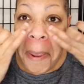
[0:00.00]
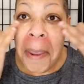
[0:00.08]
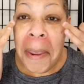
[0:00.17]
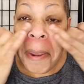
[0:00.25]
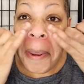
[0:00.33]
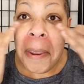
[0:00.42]

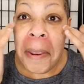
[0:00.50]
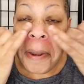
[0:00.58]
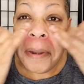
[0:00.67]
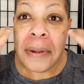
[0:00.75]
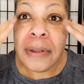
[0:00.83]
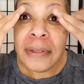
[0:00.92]

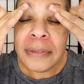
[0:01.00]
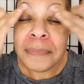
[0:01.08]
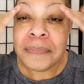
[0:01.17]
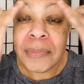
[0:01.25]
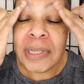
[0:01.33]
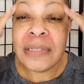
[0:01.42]
And
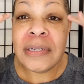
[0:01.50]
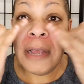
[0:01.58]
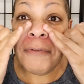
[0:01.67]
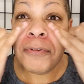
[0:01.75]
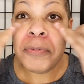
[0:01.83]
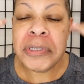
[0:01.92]
it's
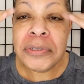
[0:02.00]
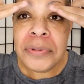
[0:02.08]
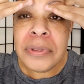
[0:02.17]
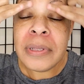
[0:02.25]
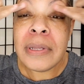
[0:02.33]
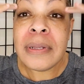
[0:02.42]
not for what
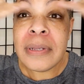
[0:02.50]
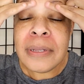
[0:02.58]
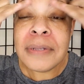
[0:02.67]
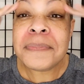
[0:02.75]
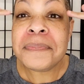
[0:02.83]
you think.